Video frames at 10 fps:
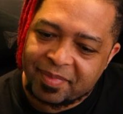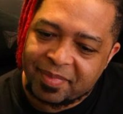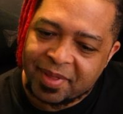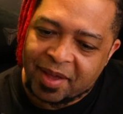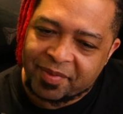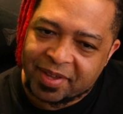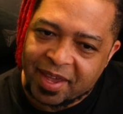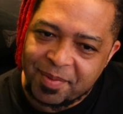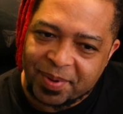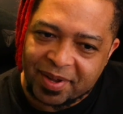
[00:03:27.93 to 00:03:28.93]
They have a
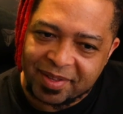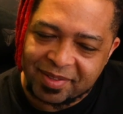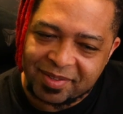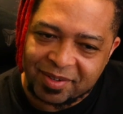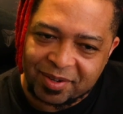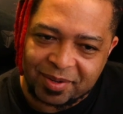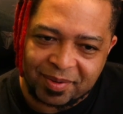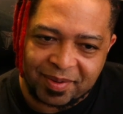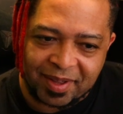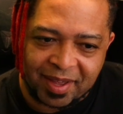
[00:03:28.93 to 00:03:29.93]
cape on, so
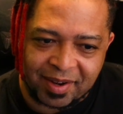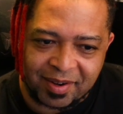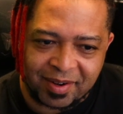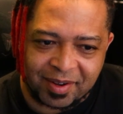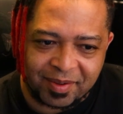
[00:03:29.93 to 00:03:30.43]
I don't know.